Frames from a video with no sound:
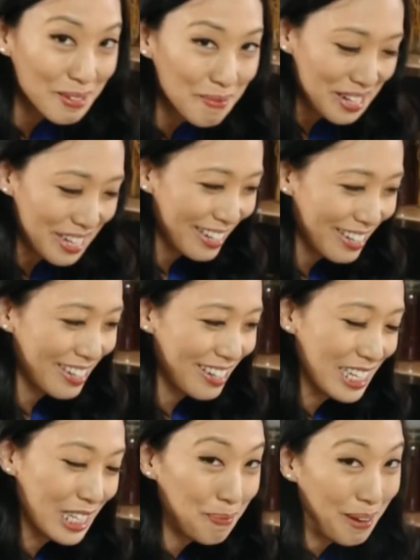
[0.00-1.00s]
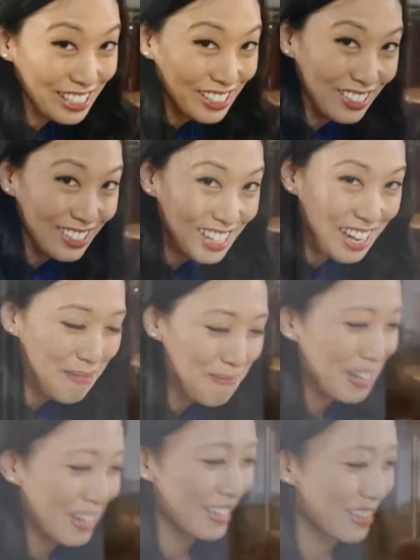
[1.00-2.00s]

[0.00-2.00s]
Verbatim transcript: to make a special topping on